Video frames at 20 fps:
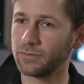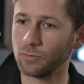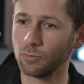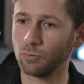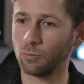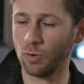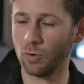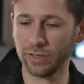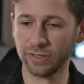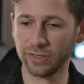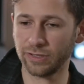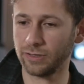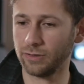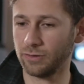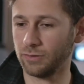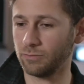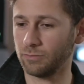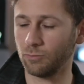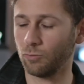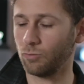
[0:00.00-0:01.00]
once
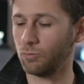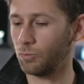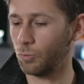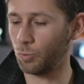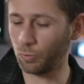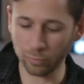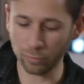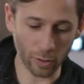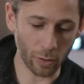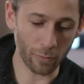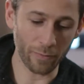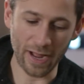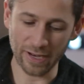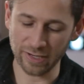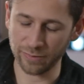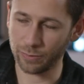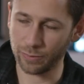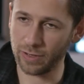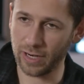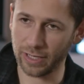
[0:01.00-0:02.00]
you go mass
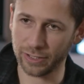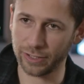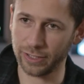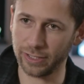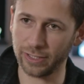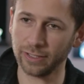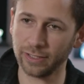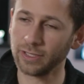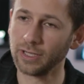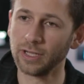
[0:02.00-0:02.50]
production.